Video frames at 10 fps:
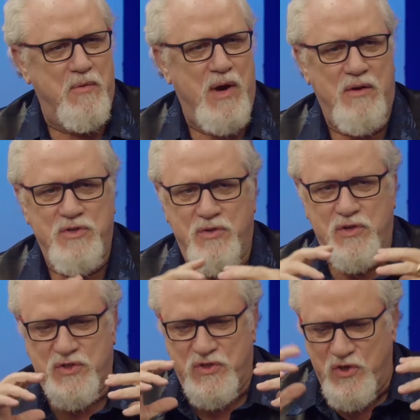them around you.
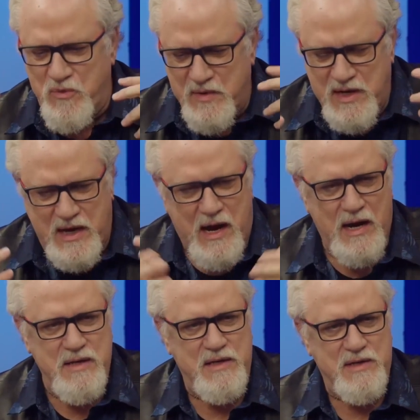There's so many
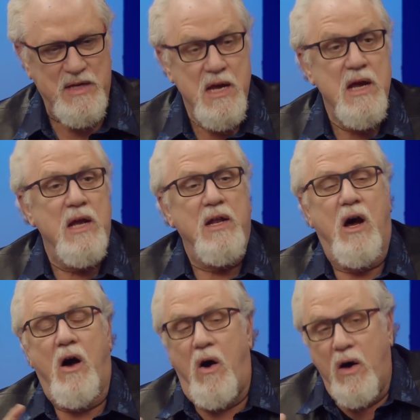ideas.
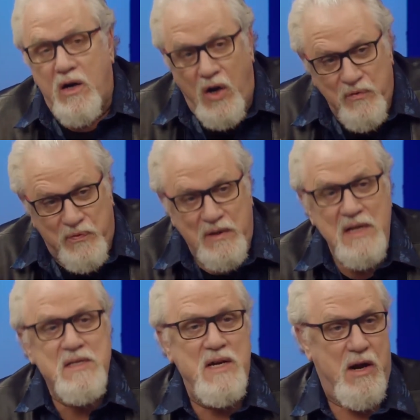
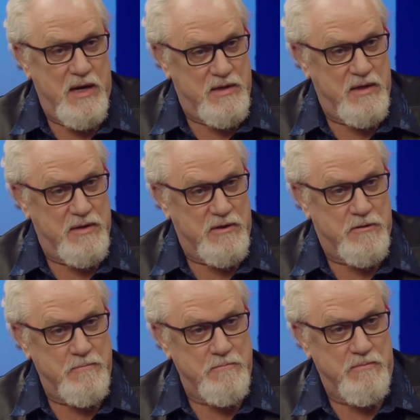Conflicting
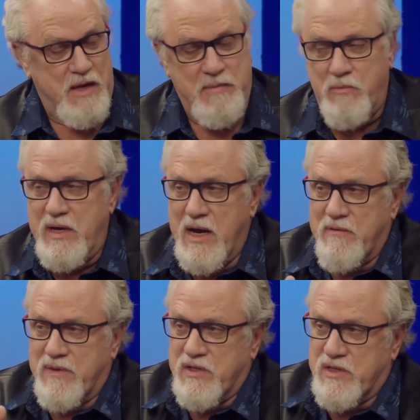ideas. I mean, we
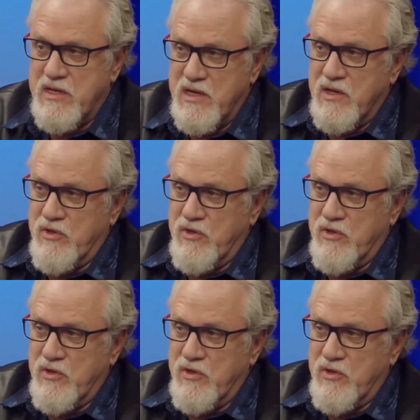have this